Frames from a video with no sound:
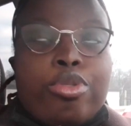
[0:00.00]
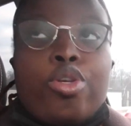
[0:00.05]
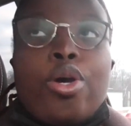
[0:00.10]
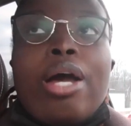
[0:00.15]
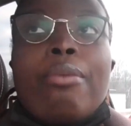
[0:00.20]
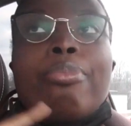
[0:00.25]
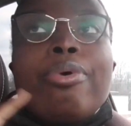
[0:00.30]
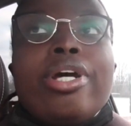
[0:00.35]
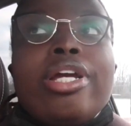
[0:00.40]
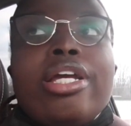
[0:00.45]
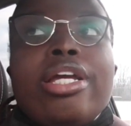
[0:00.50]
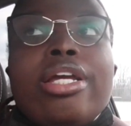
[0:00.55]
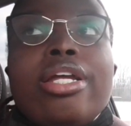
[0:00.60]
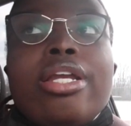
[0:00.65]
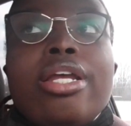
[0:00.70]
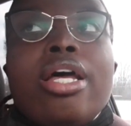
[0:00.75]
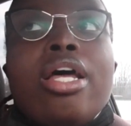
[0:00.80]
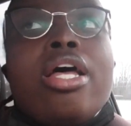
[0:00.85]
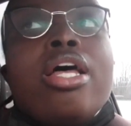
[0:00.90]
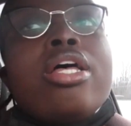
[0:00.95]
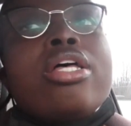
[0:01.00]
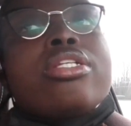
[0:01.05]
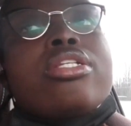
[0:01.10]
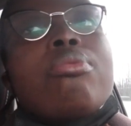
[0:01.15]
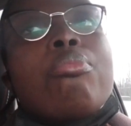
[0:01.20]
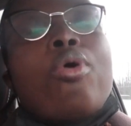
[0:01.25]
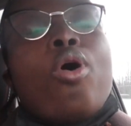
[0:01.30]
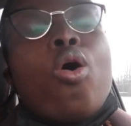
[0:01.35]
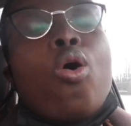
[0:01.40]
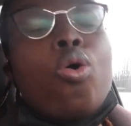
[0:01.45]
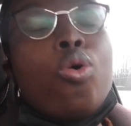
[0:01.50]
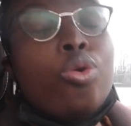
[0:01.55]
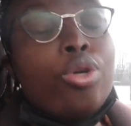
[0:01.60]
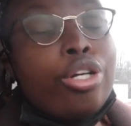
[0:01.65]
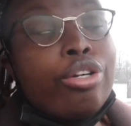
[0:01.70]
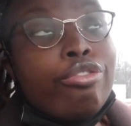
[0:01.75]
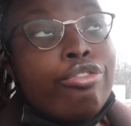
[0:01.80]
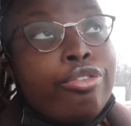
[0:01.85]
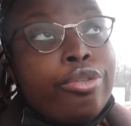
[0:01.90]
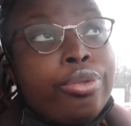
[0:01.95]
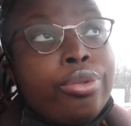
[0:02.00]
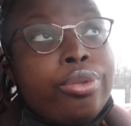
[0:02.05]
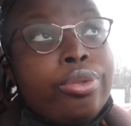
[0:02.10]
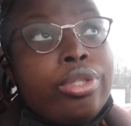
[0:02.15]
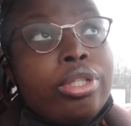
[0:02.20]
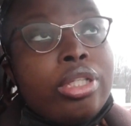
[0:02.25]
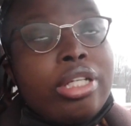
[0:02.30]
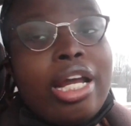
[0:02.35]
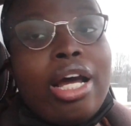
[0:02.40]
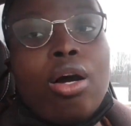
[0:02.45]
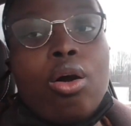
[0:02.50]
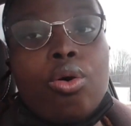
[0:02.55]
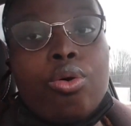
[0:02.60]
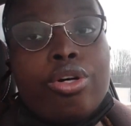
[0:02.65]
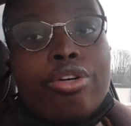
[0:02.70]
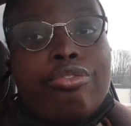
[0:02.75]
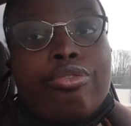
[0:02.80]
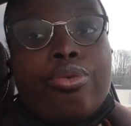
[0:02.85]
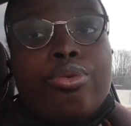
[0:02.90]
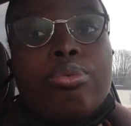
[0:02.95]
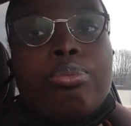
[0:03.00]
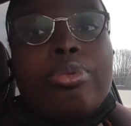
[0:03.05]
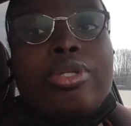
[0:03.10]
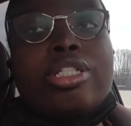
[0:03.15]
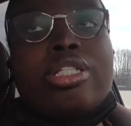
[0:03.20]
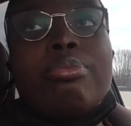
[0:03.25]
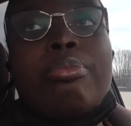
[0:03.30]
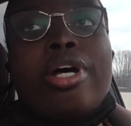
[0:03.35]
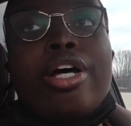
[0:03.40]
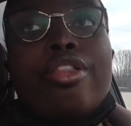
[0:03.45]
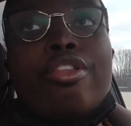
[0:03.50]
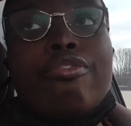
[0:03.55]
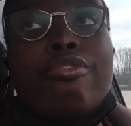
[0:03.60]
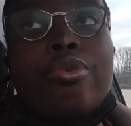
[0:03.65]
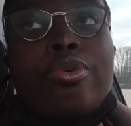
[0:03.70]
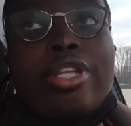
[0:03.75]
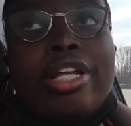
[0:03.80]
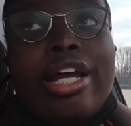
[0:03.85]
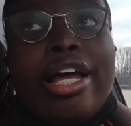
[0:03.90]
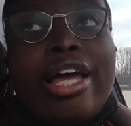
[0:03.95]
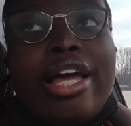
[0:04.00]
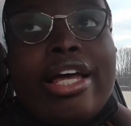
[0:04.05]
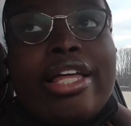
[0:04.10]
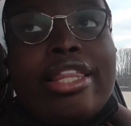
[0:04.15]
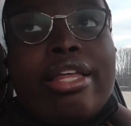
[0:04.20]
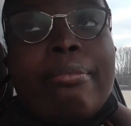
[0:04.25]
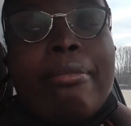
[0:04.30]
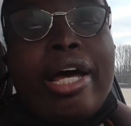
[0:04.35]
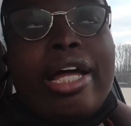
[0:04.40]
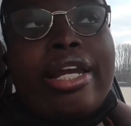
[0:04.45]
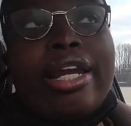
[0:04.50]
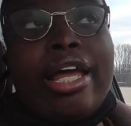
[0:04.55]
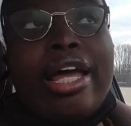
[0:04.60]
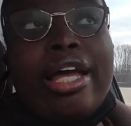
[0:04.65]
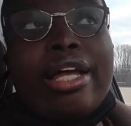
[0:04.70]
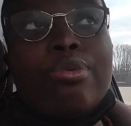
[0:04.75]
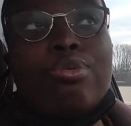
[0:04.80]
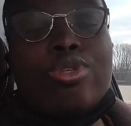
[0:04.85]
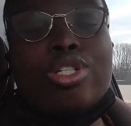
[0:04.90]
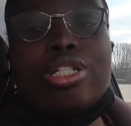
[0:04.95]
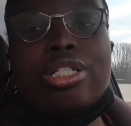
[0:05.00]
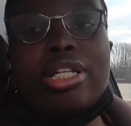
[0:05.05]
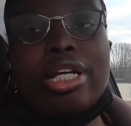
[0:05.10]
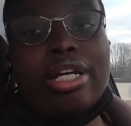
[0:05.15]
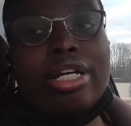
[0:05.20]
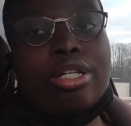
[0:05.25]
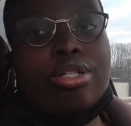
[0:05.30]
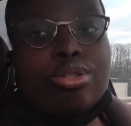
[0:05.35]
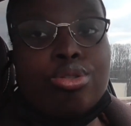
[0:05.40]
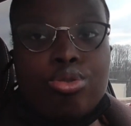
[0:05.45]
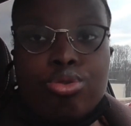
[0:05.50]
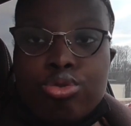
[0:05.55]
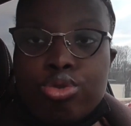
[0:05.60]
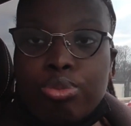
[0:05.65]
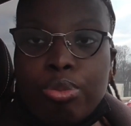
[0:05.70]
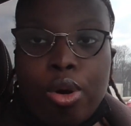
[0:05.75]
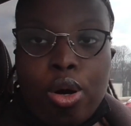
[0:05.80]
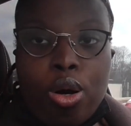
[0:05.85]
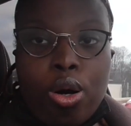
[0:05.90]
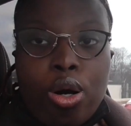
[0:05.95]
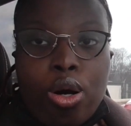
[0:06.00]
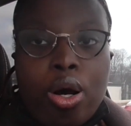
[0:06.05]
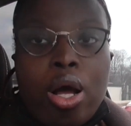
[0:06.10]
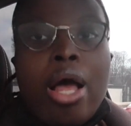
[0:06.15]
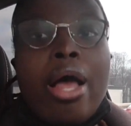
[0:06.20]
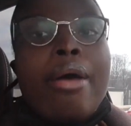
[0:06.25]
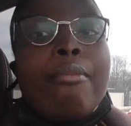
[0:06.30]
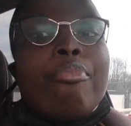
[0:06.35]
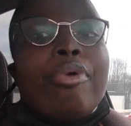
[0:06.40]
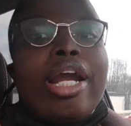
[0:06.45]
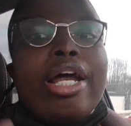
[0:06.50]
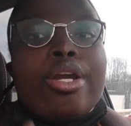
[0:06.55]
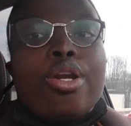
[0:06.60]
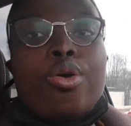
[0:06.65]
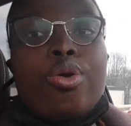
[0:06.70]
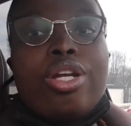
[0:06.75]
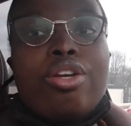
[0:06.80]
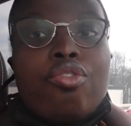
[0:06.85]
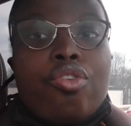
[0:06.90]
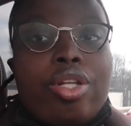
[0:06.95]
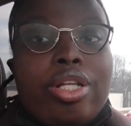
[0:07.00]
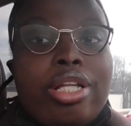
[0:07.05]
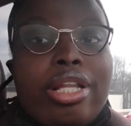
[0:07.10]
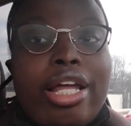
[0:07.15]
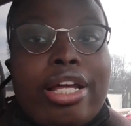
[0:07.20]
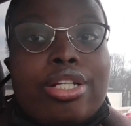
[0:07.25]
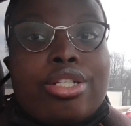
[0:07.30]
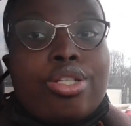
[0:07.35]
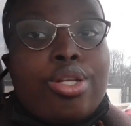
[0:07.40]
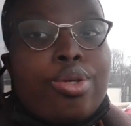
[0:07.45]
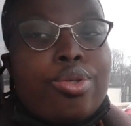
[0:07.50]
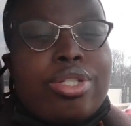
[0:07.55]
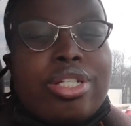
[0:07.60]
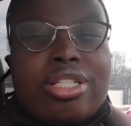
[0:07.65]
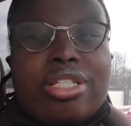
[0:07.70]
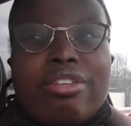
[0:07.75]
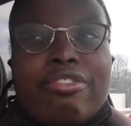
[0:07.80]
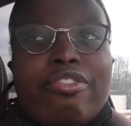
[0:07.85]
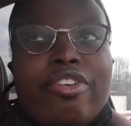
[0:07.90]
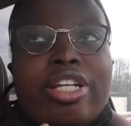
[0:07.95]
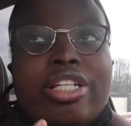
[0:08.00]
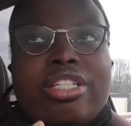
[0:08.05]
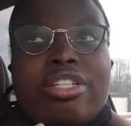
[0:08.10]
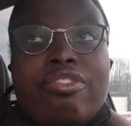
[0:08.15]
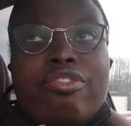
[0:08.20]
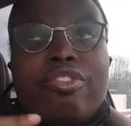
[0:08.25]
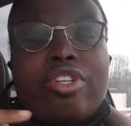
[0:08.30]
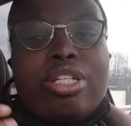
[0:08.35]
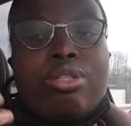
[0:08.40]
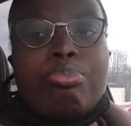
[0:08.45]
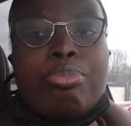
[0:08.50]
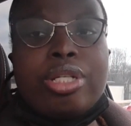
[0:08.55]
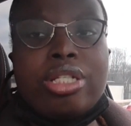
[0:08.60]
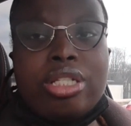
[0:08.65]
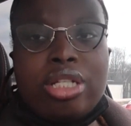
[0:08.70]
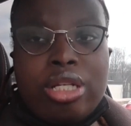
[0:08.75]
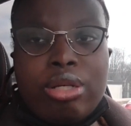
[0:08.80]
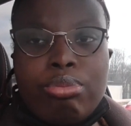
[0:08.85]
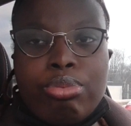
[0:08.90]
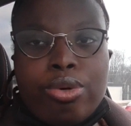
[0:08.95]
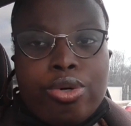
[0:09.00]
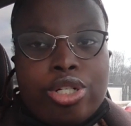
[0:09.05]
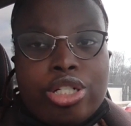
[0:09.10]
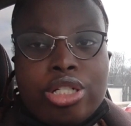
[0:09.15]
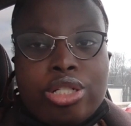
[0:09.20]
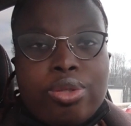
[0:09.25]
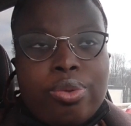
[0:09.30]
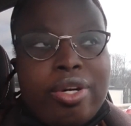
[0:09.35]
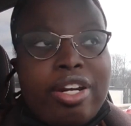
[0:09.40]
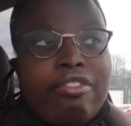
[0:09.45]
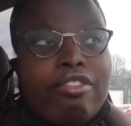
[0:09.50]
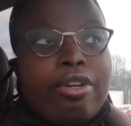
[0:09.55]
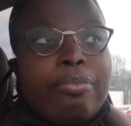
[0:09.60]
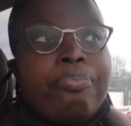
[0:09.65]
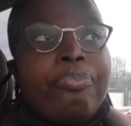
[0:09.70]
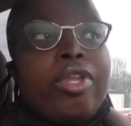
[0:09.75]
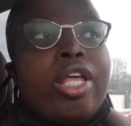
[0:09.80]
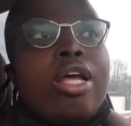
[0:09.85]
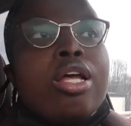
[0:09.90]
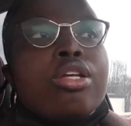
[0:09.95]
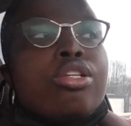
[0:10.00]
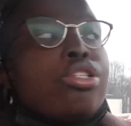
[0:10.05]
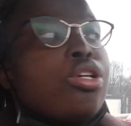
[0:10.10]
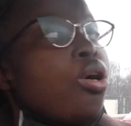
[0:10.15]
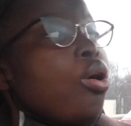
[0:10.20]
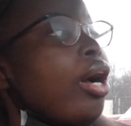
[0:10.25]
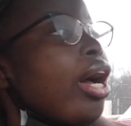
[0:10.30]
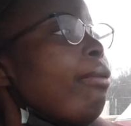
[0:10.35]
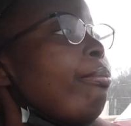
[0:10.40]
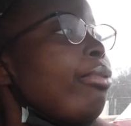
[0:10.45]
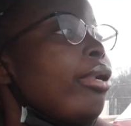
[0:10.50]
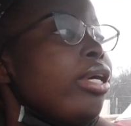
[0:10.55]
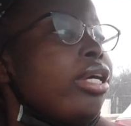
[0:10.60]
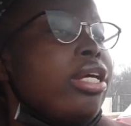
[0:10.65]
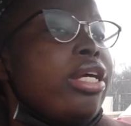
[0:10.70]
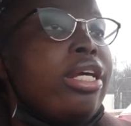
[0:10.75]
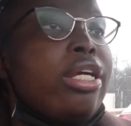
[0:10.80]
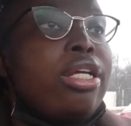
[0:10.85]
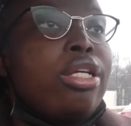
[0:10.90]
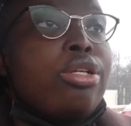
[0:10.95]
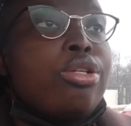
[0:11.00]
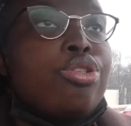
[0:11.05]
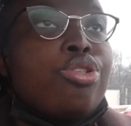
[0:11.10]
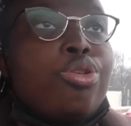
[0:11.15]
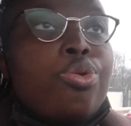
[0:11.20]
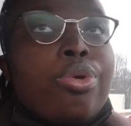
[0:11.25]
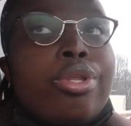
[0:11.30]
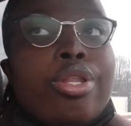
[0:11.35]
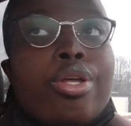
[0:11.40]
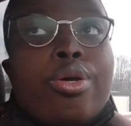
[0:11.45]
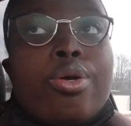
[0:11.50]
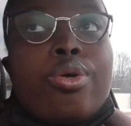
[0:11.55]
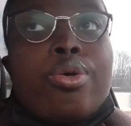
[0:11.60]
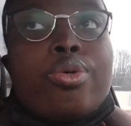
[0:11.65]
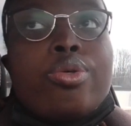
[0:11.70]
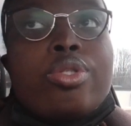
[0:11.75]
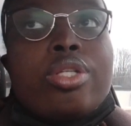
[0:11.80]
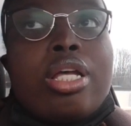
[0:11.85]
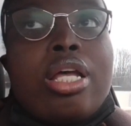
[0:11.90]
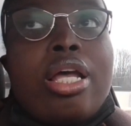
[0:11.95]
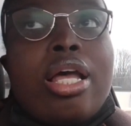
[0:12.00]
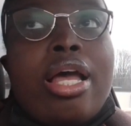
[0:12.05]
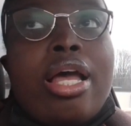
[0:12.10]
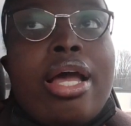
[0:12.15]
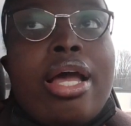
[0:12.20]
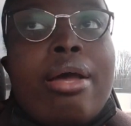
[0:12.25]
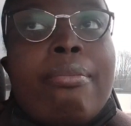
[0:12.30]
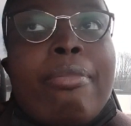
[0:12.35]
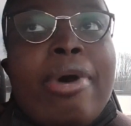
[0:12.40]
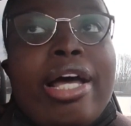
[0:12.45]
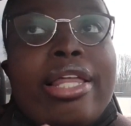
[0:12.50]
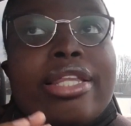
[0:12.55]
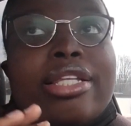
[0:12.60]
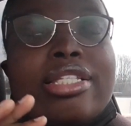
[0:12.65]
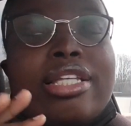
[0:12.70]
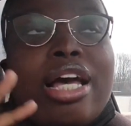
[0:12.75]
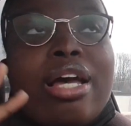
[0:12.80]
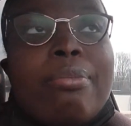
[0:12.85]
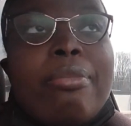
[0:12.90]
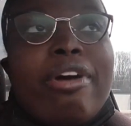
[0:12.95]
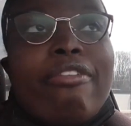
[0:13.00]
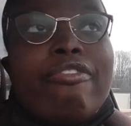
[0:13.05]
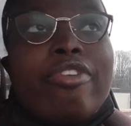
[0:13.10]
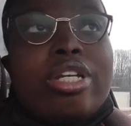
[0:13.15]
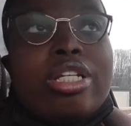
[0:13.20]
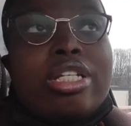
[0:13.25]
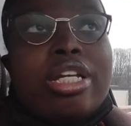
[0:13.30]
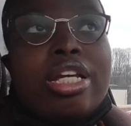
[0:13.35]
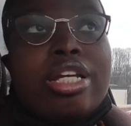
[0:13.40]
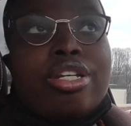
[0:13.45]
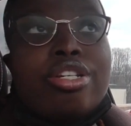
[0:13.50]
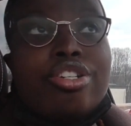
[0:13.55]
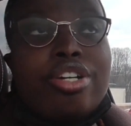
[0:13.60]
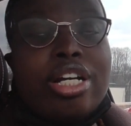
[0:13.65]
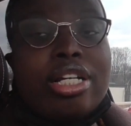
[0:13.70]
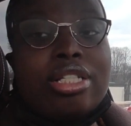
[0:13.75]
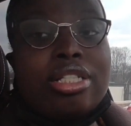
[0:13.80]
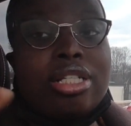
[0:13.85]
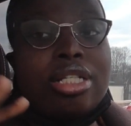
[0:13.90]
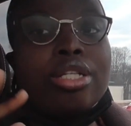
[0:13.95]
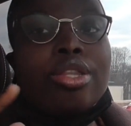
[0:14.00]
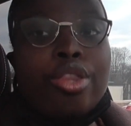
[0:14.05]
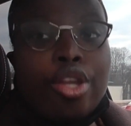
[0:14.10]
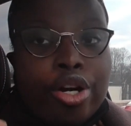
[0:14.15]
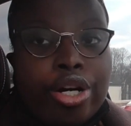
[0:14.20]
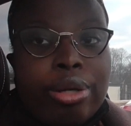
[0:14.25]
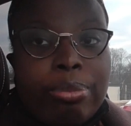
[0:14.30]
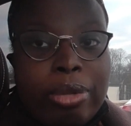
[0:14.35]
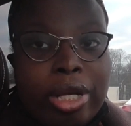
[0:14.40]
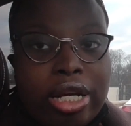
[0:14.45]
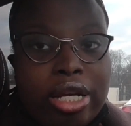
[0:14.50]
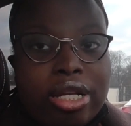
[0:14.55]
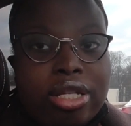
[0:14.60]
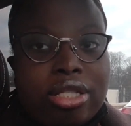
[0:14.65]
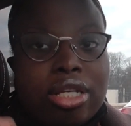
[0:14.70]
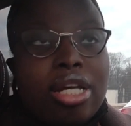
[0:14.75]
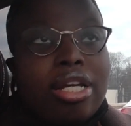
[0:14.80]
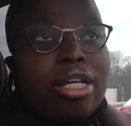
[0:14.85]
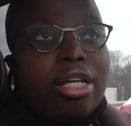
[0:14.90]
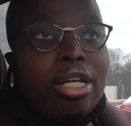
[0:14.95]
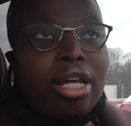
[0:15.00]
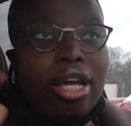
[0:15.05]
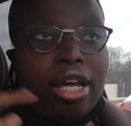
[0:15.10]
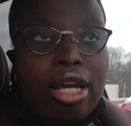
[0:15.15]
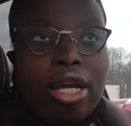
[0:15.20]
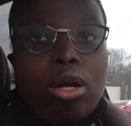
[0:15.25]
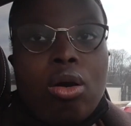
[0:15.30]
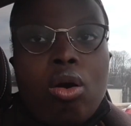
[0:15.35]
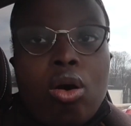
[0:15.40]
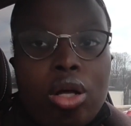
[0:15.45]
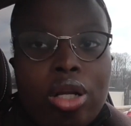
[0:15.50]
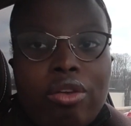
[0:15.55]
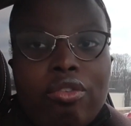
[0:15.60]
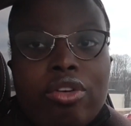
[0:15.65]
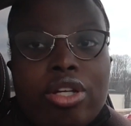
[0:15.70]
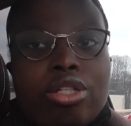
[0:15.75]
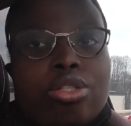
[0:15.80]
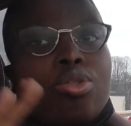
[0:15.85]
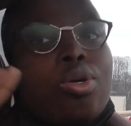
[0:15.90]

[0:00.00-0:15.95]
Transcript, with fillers: So I put in some older food, not older food, but some other food that I had that my dad was just like, it's too small, but I know he really likes those. It's the fancy feast petite portions, whatever. So I put in two of those by the time I finished getting dressed at 30 minutes, he ate all of it.